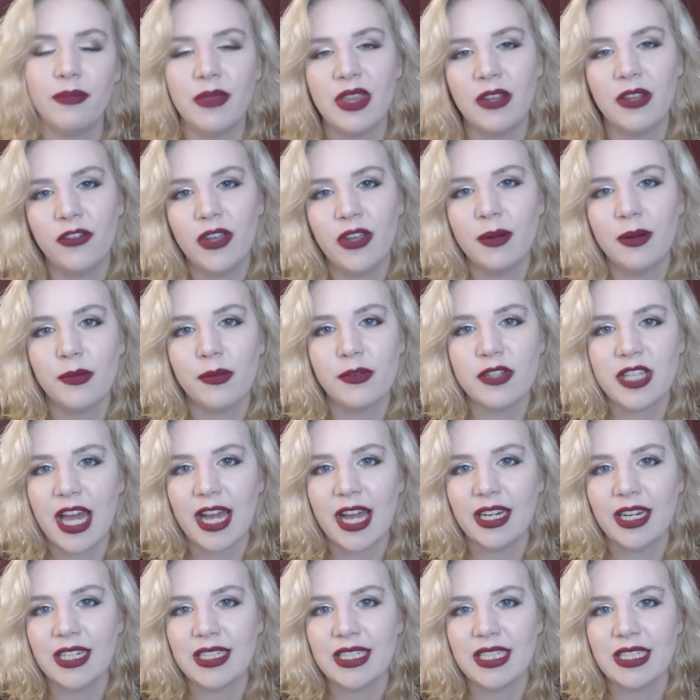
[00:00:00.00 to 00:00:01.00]
the female
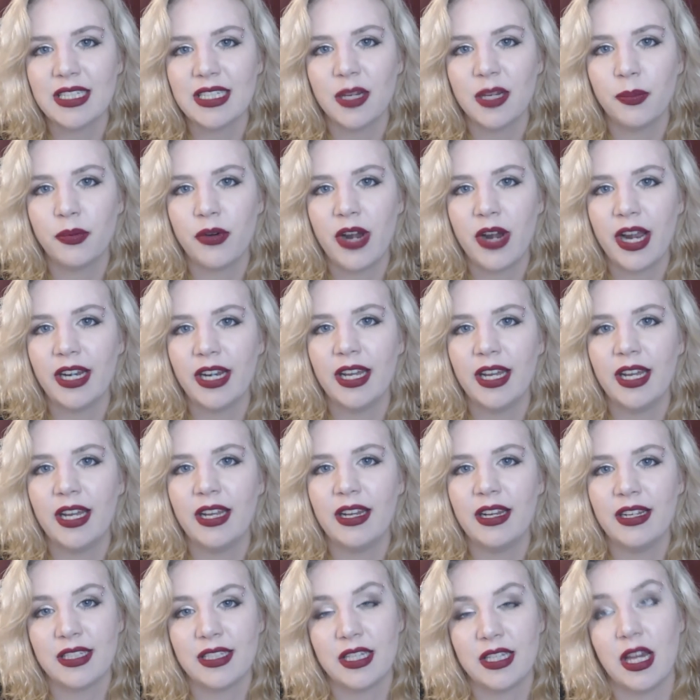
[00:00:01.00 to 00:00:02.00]
protagonist ends up pregnant
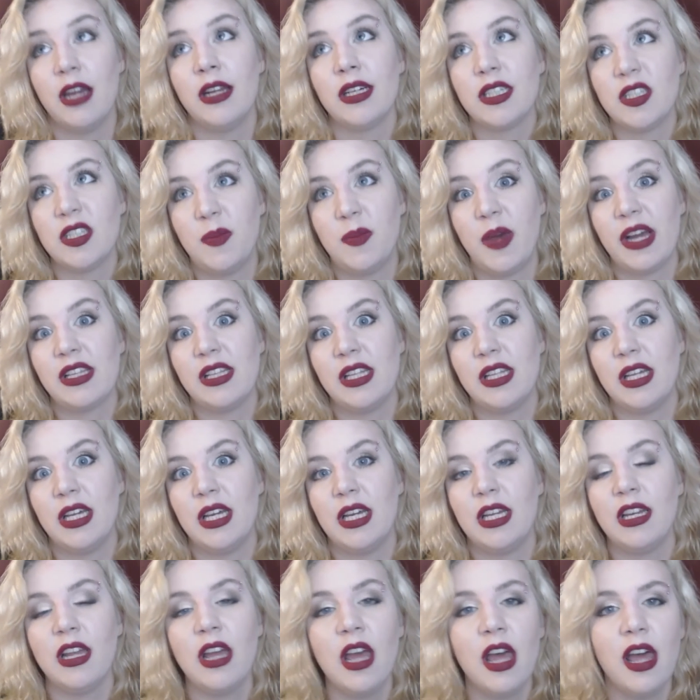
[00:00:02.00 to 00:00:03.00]
and it's
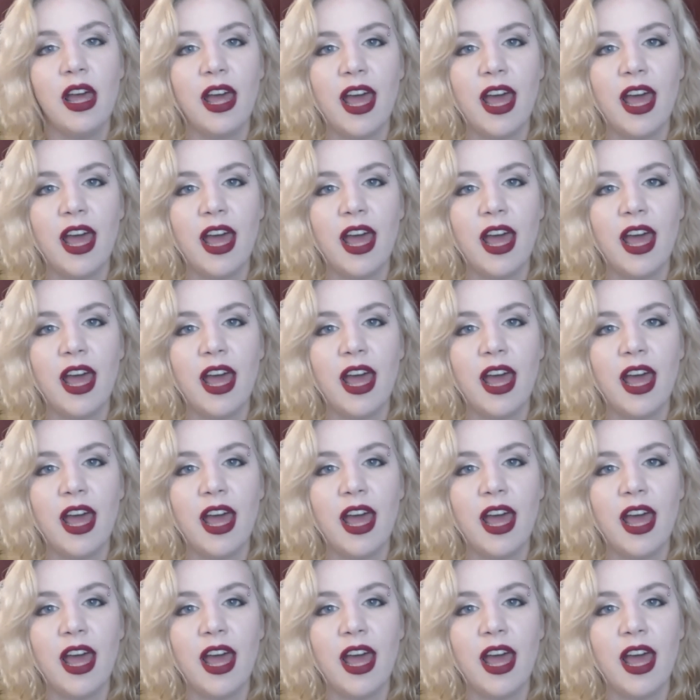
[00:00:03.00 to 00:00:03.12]
unexpected